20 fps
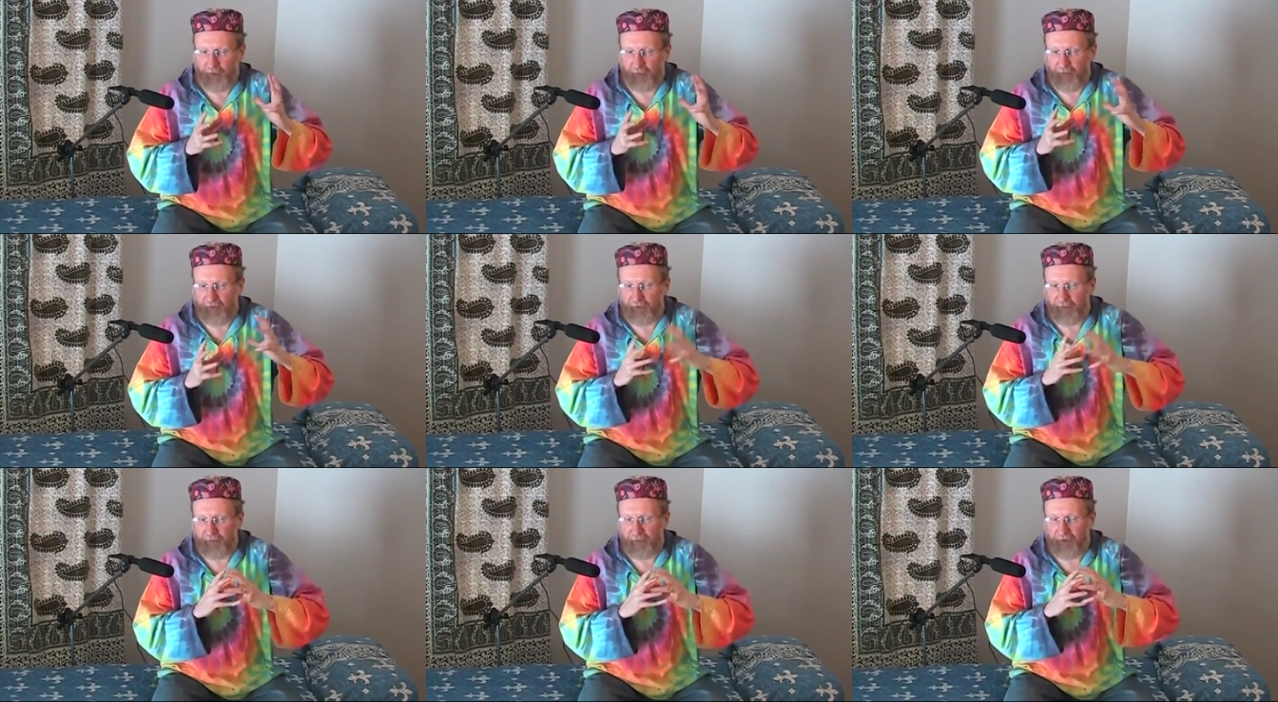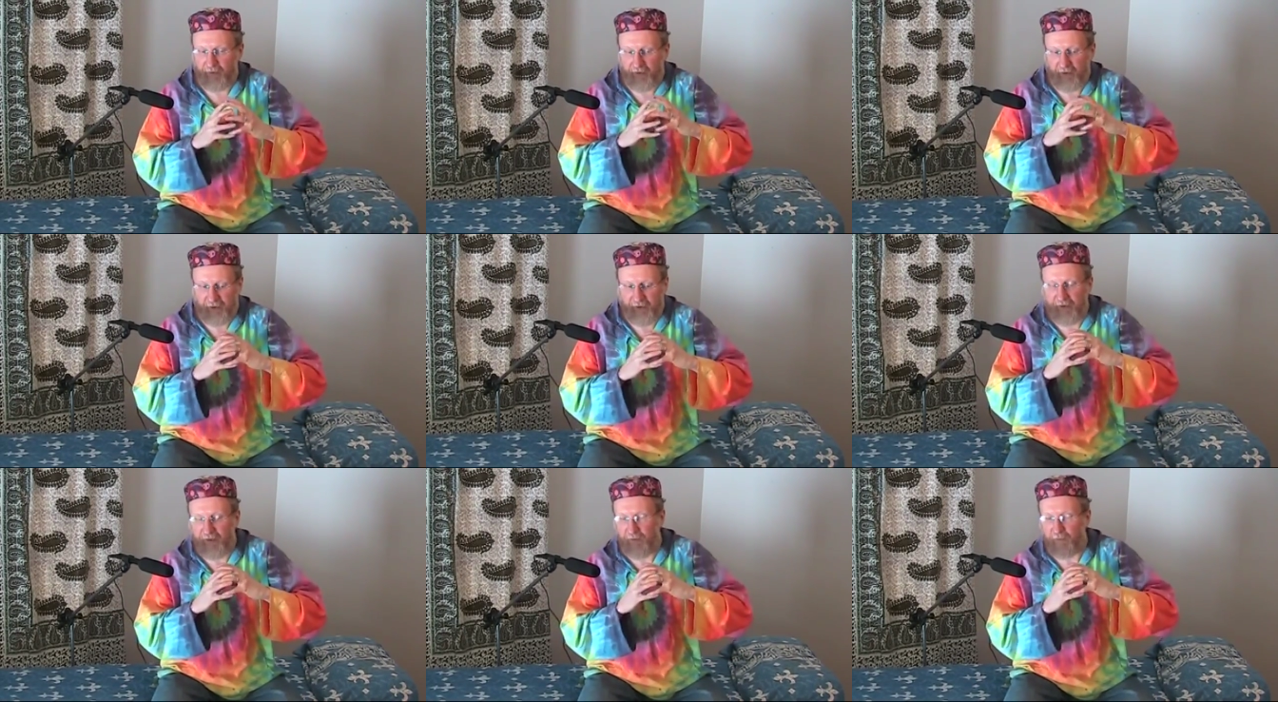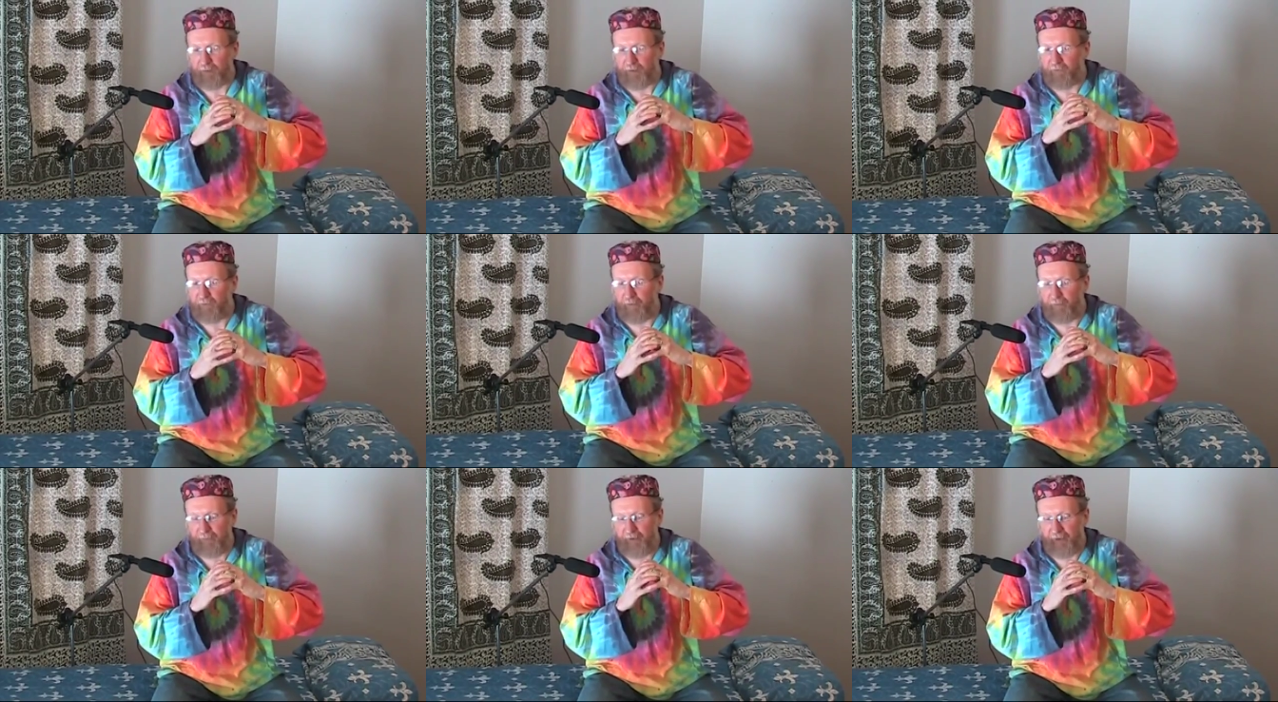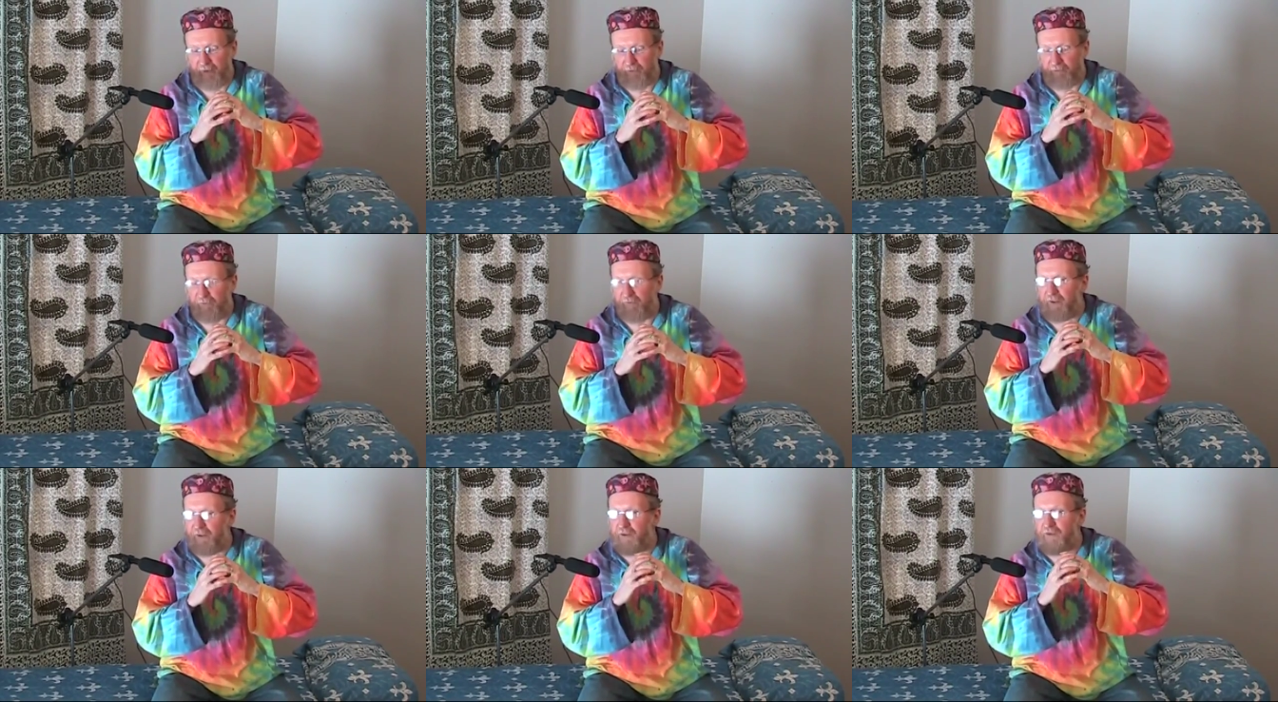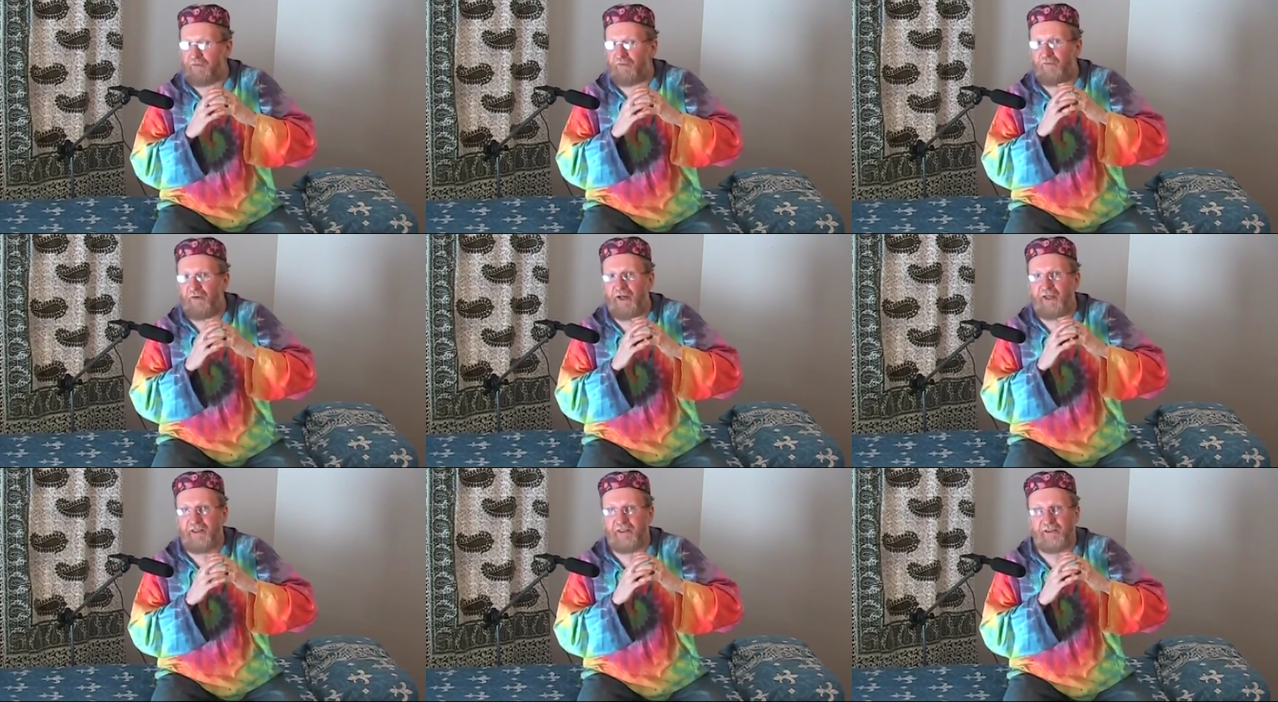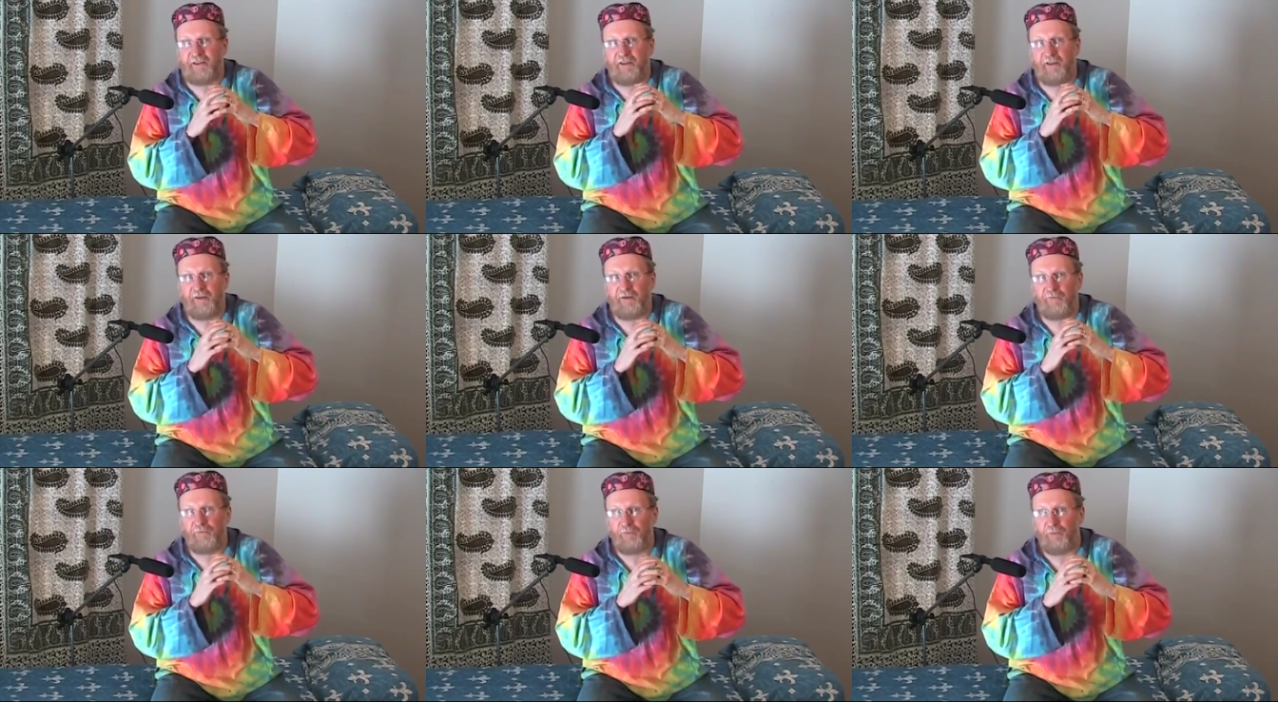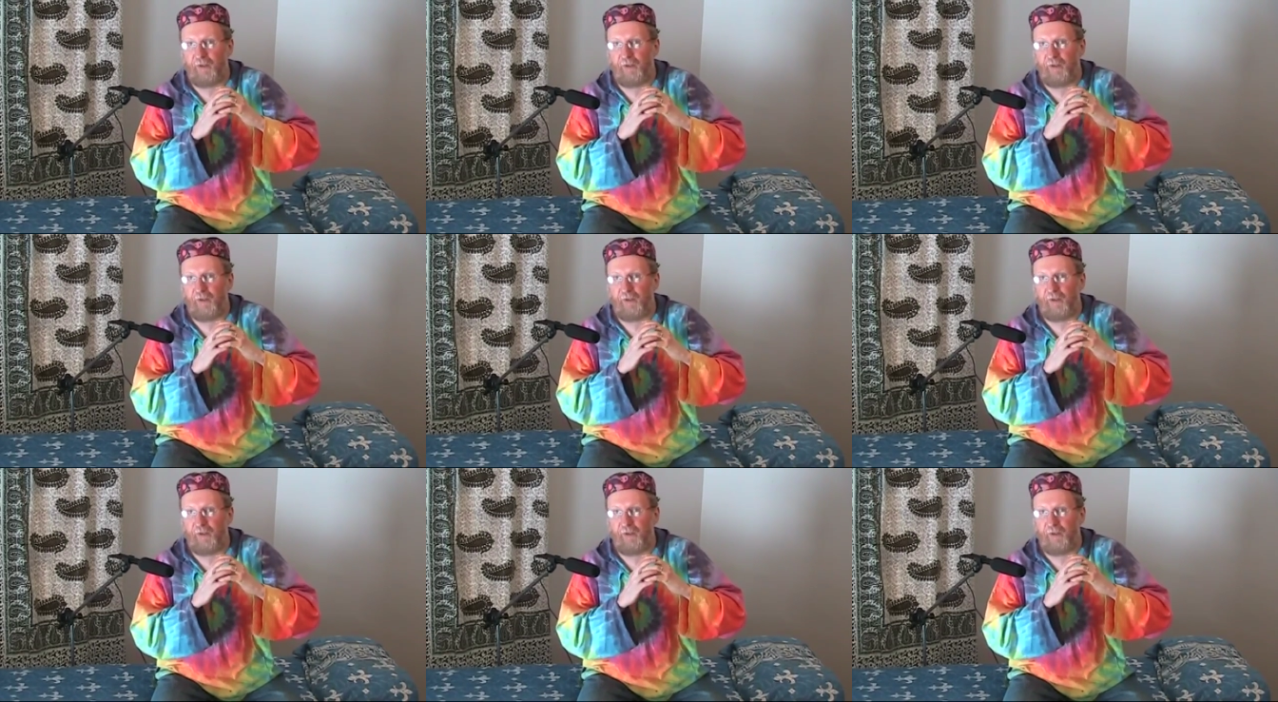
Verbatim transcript: when we connect, we vibrate very fastly,